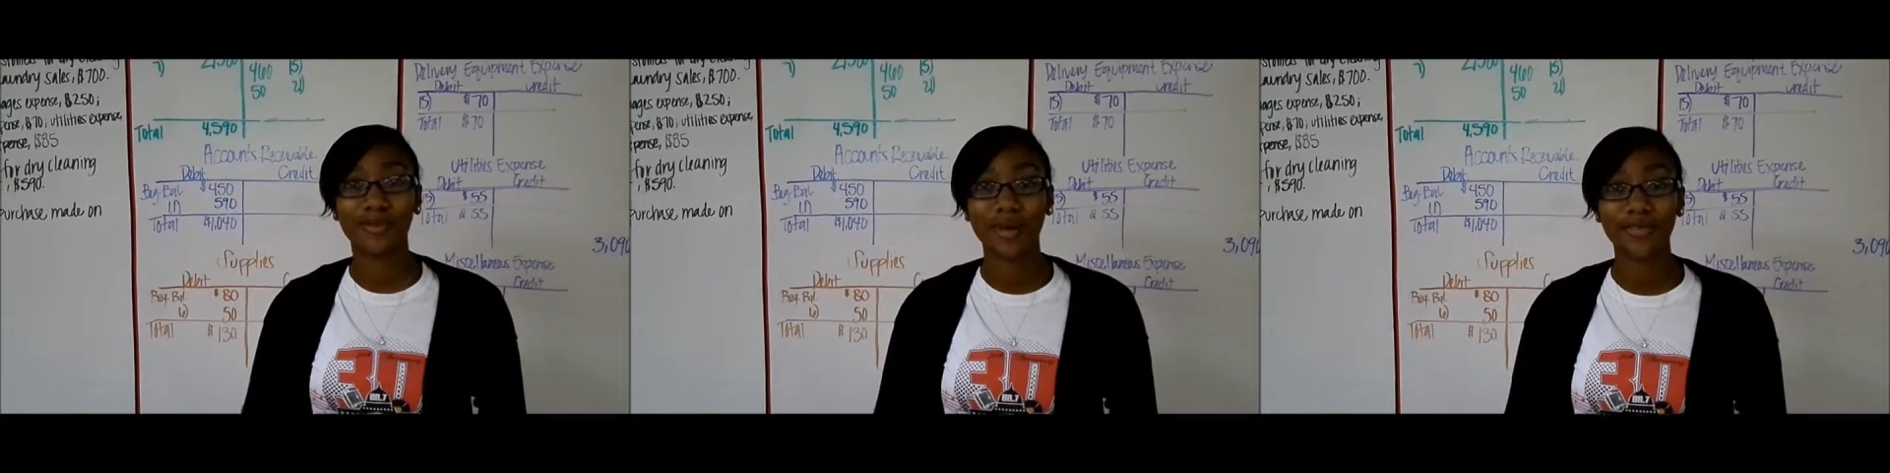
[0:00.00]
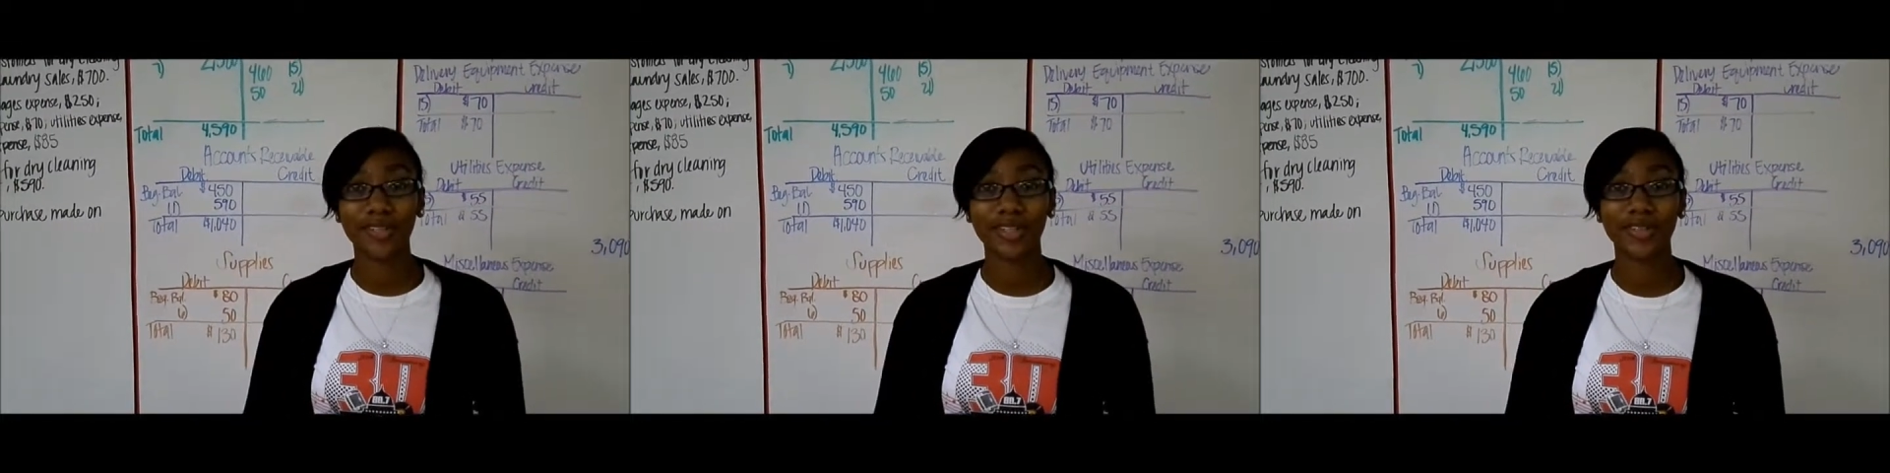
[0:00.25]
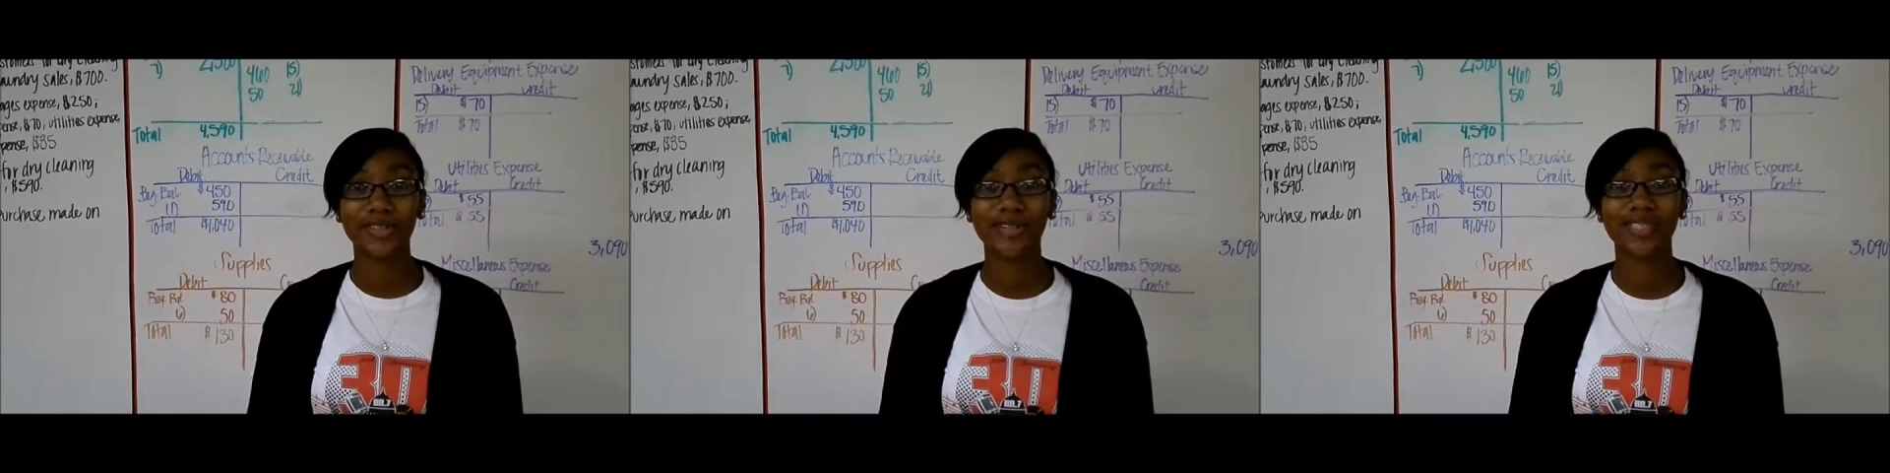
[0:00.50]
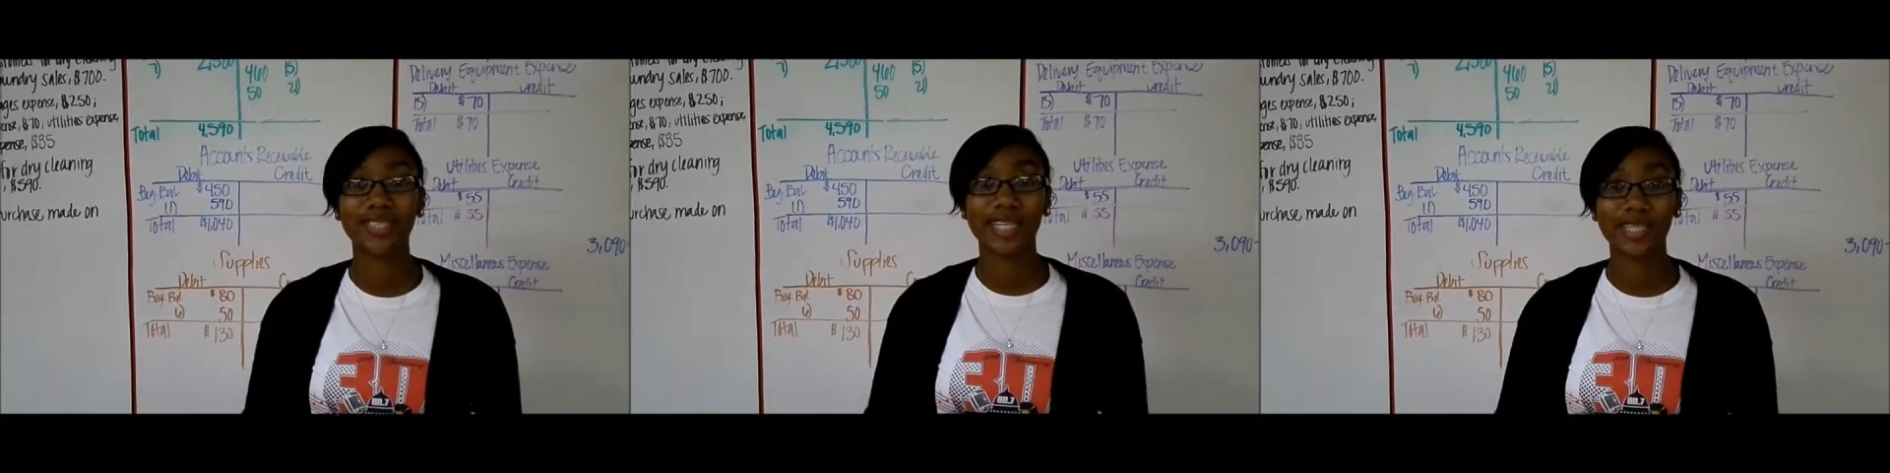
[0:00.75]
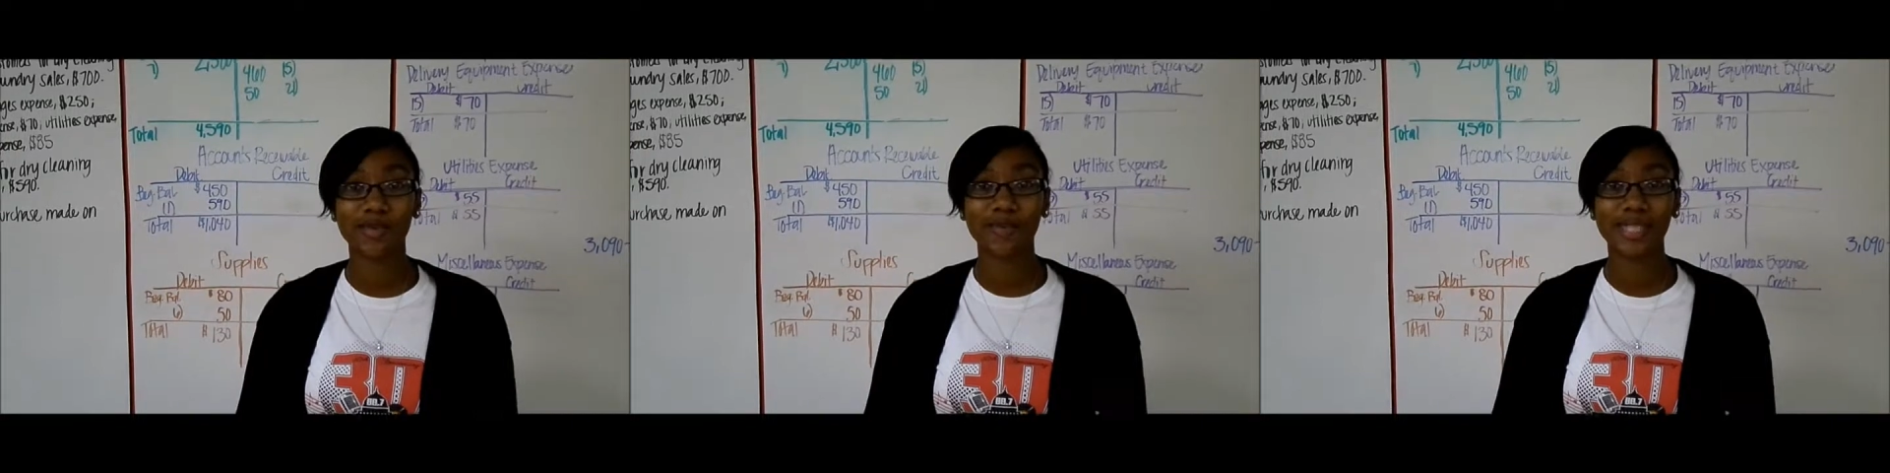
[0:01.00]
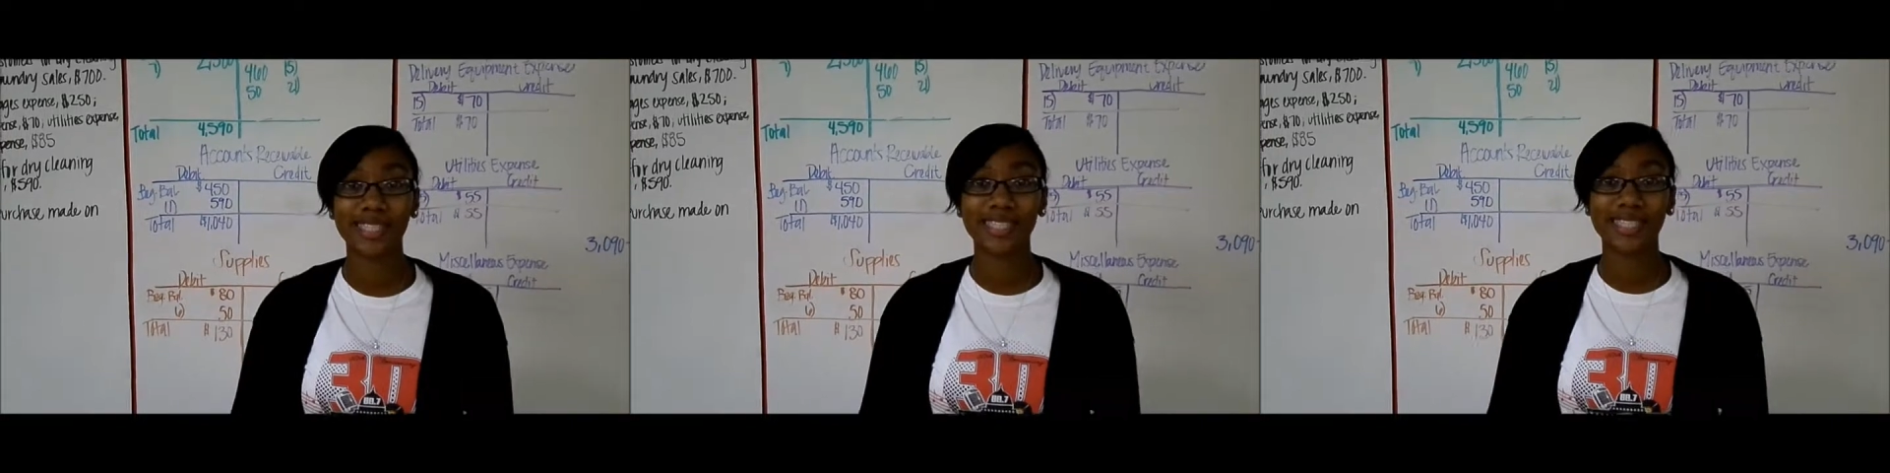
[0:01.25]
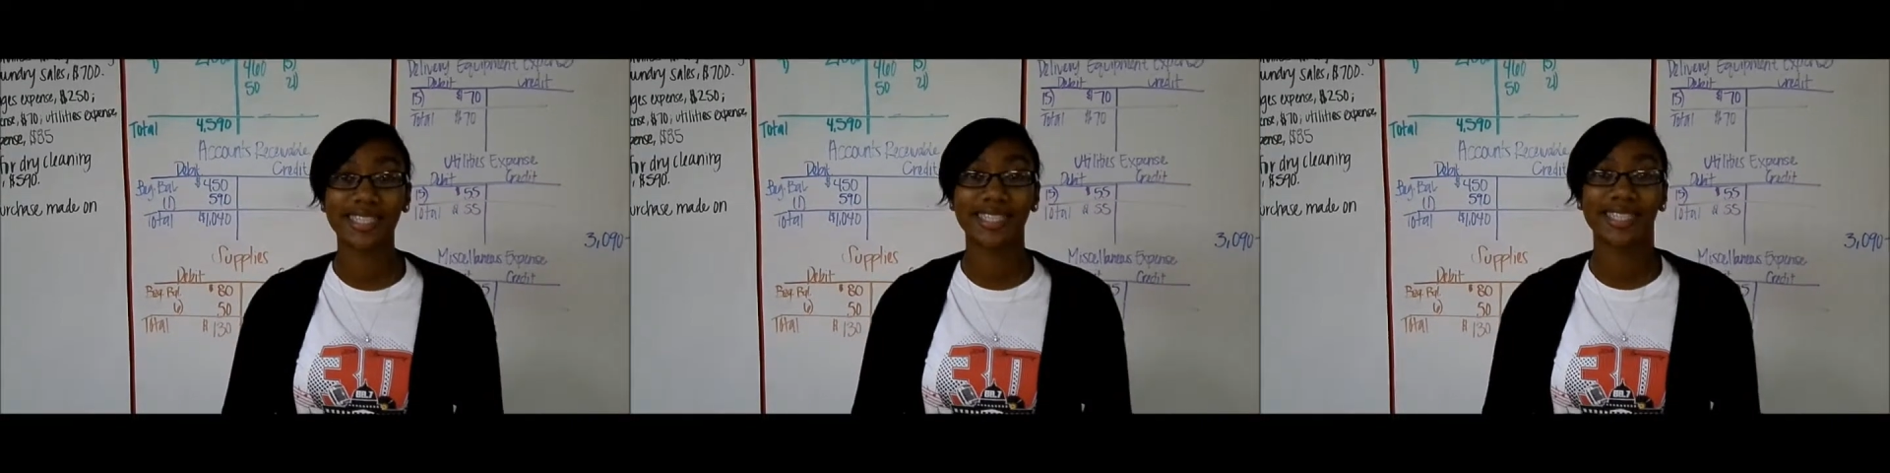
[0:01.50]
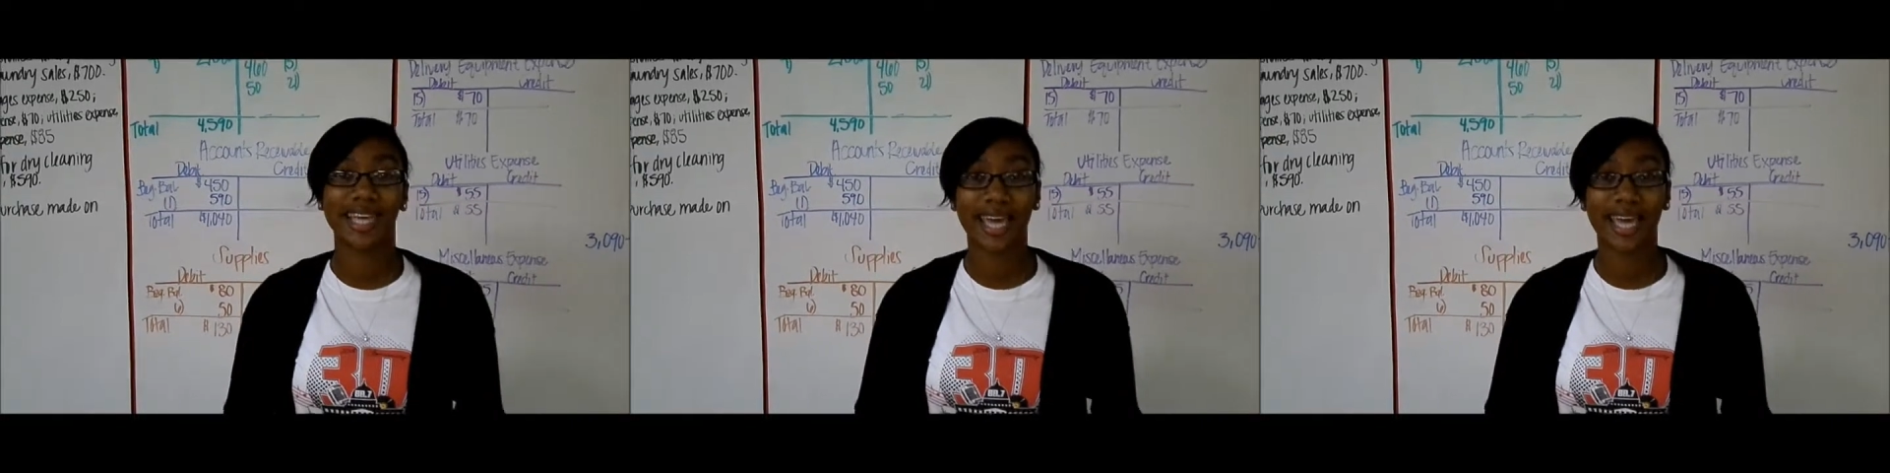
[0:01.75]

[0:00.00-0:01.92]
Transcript: revenues, expenses,